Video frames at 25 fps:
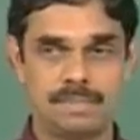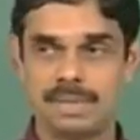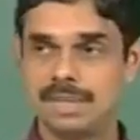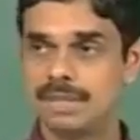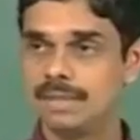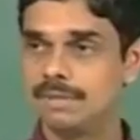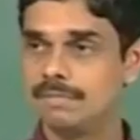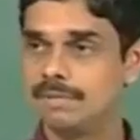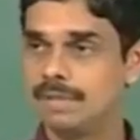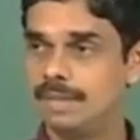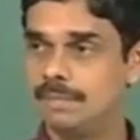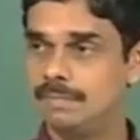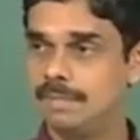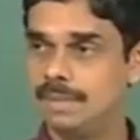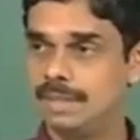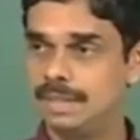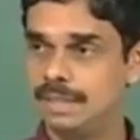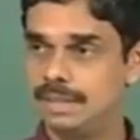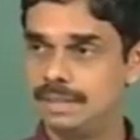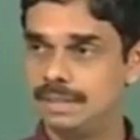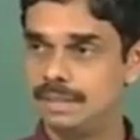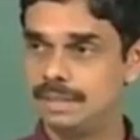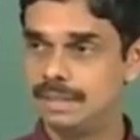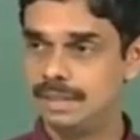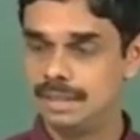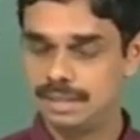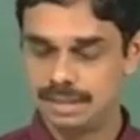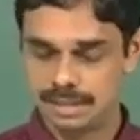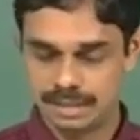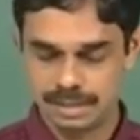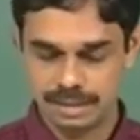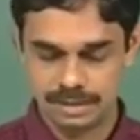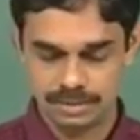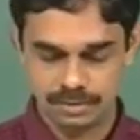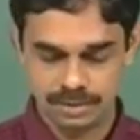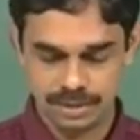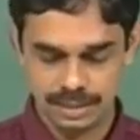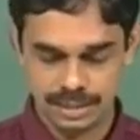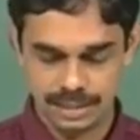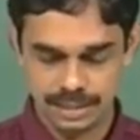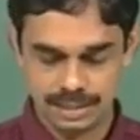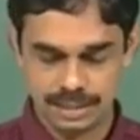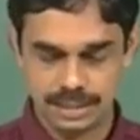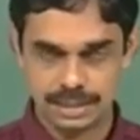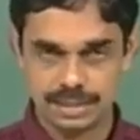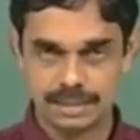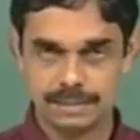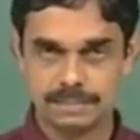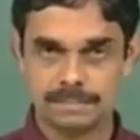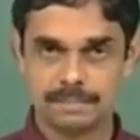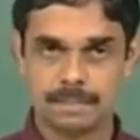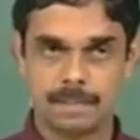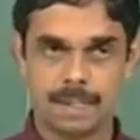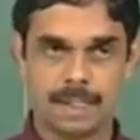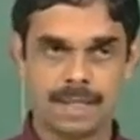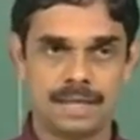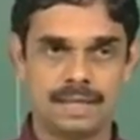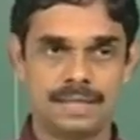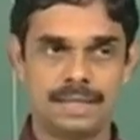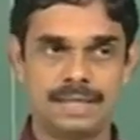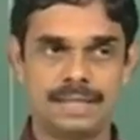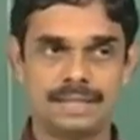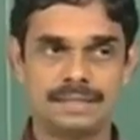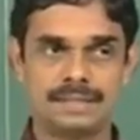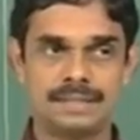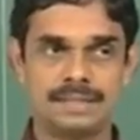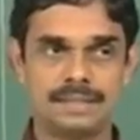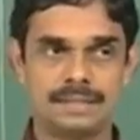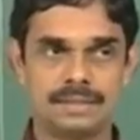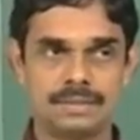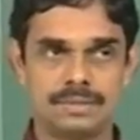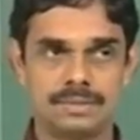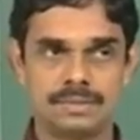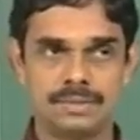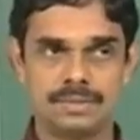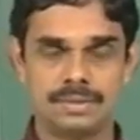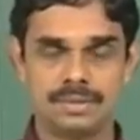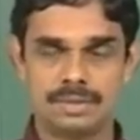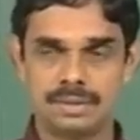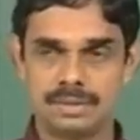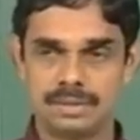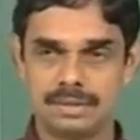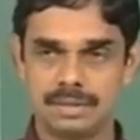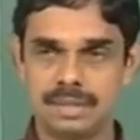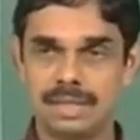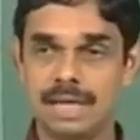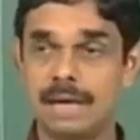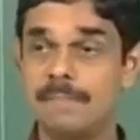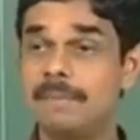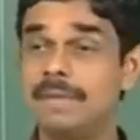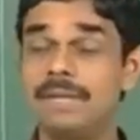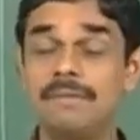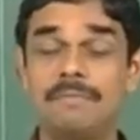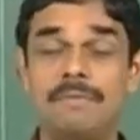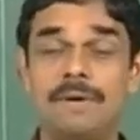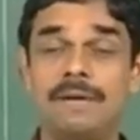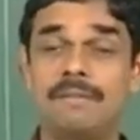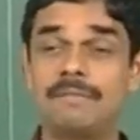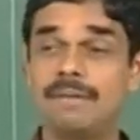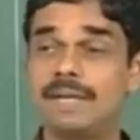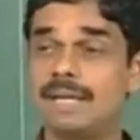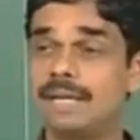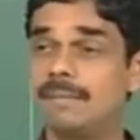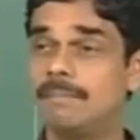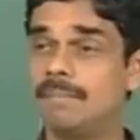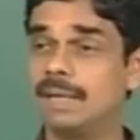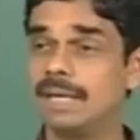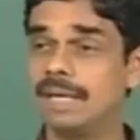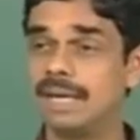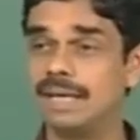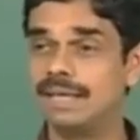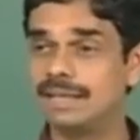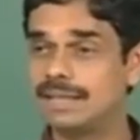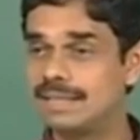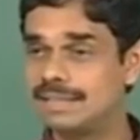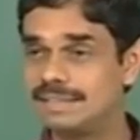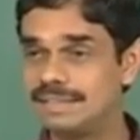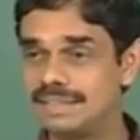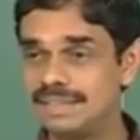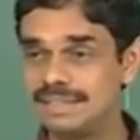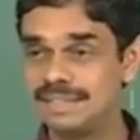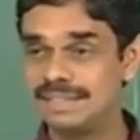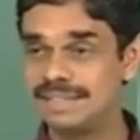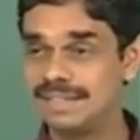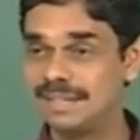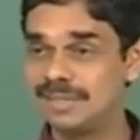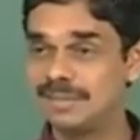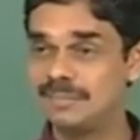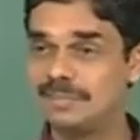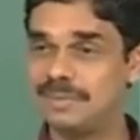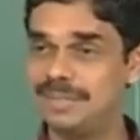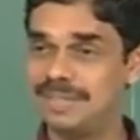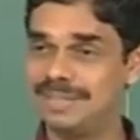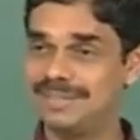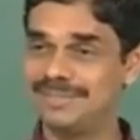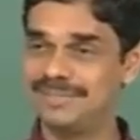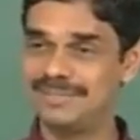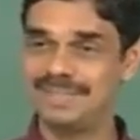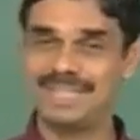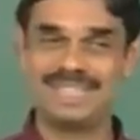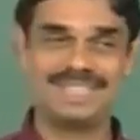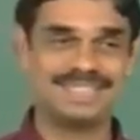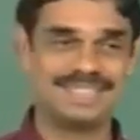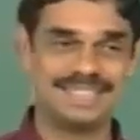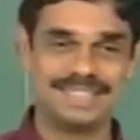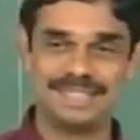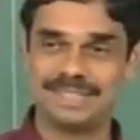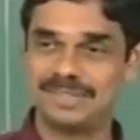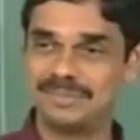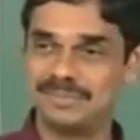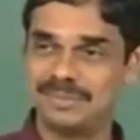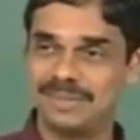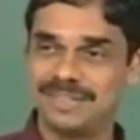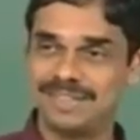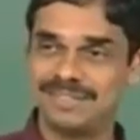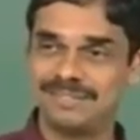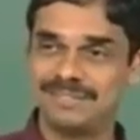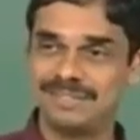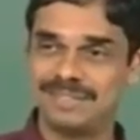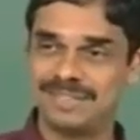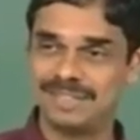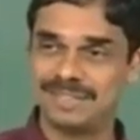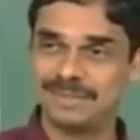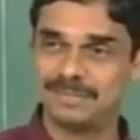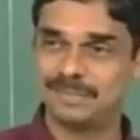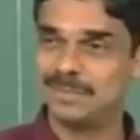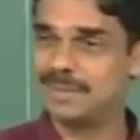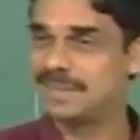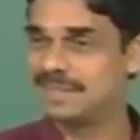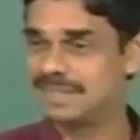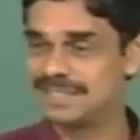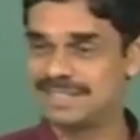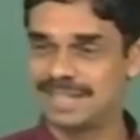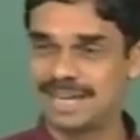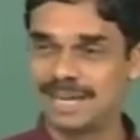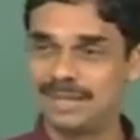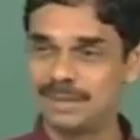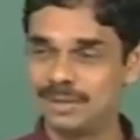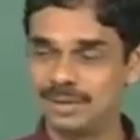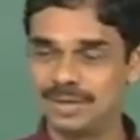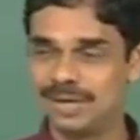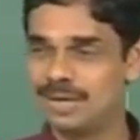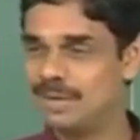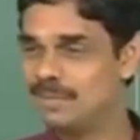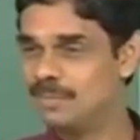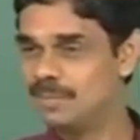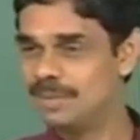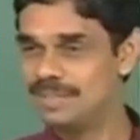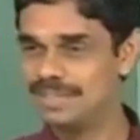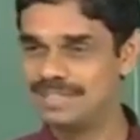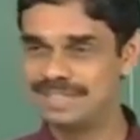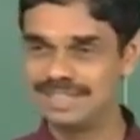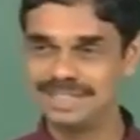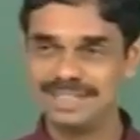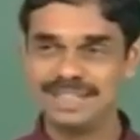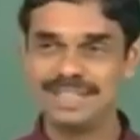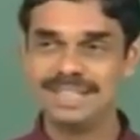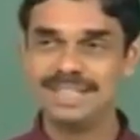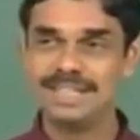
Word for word: part of admittance. Now the uh, uh, next thing to uh, I mean, if I were a mechanical engineer, I will be very satisfied with this because I know how much